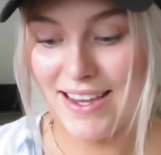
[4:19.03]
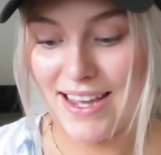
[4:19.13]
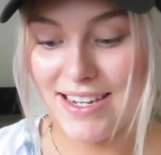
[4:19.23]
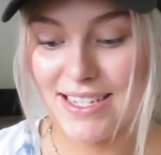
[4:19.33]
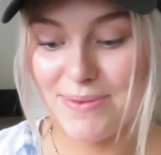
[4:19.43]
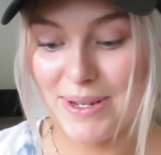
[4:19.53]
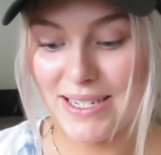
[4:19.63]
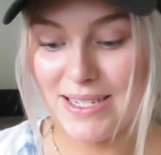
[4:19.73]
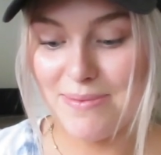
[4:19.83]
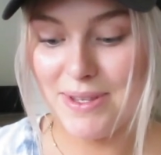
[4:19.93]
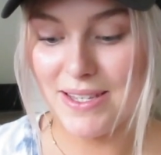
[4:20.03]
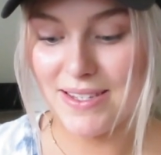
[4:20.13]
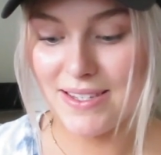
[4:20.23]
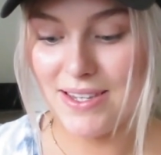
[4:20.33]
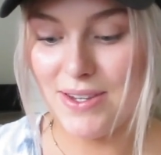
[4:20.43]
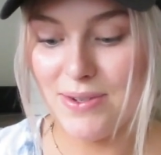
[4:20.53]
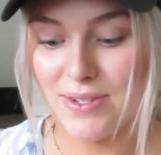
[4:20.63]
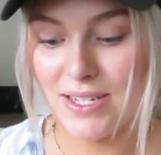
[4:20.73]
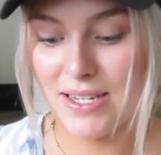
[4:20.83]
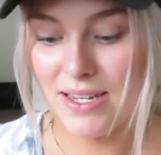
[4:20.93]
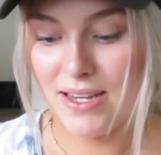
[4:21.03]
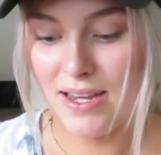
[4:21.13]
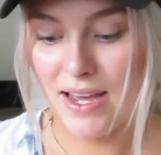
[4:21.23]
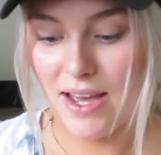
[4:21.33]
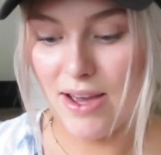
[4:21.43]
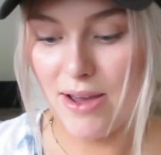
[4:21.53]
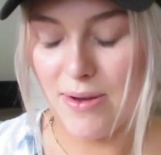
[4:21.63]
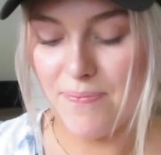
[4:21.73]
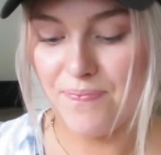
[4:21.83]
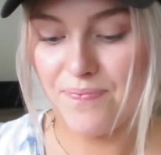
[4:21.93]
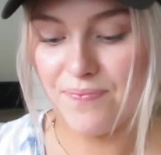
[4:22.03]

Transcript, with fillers: I didn't expect it to be this cute. Um,